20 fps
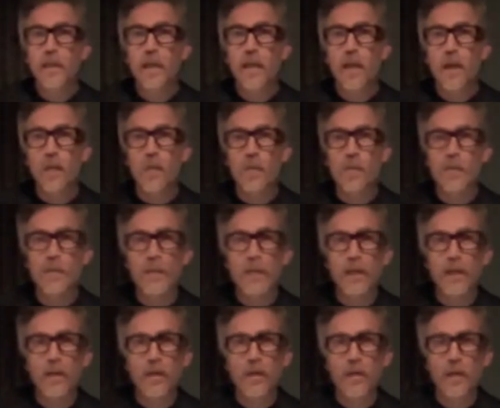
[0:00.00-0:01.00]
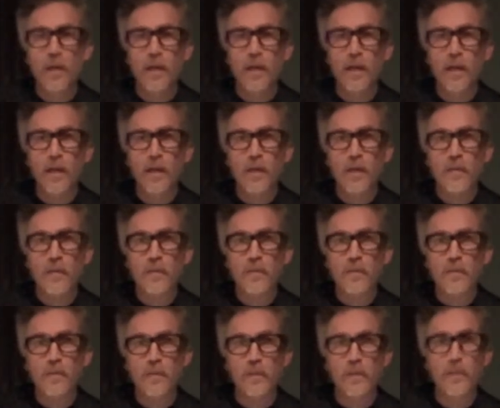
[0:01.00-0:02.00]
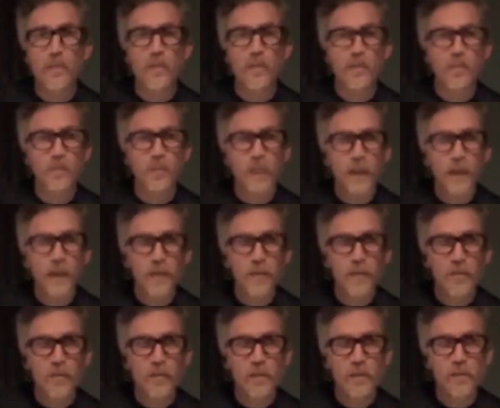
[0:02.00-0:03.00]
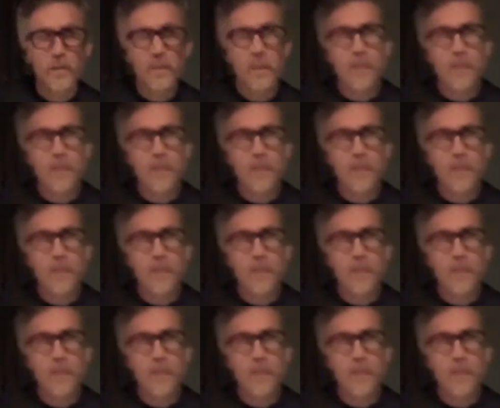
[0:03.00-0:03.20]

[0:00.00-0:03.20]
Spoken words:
And I went there and they were gonna play after us,